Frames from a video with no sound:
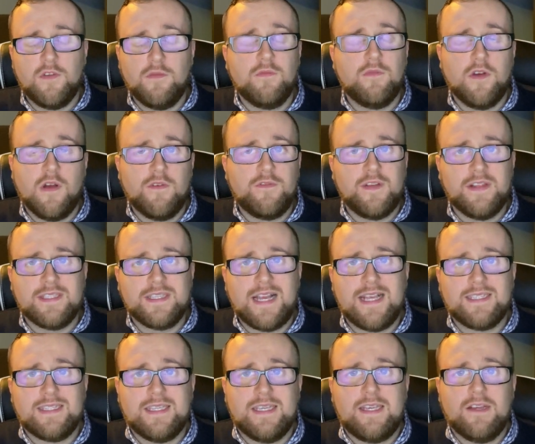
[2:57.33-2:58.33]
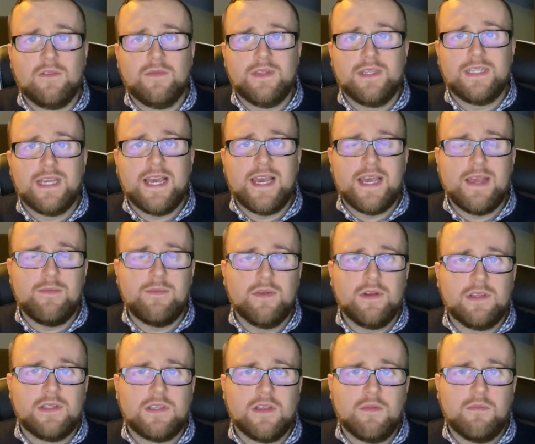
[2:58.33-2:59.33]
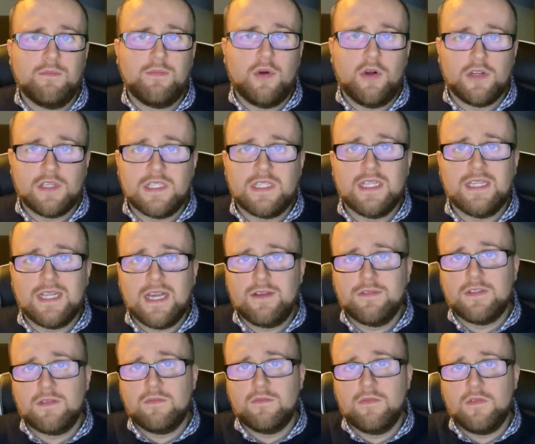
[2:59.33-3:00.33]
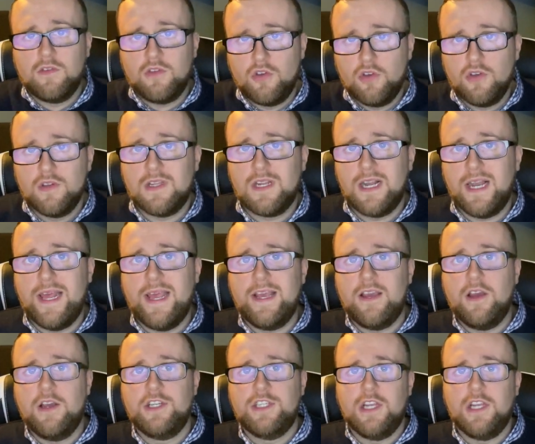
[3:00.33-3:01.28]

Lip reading: were fantastic on the day, but Posh did have some good clear-cut